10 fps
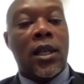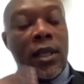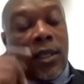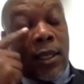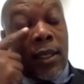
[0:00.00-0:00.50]

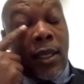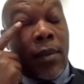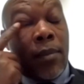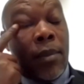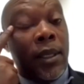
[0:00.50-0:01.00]
is
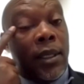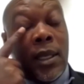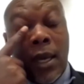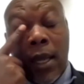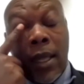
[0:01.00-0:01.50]
sustainability,
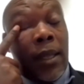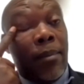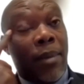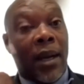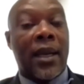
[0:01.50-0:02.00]
and the
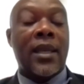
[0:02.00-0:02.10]
bank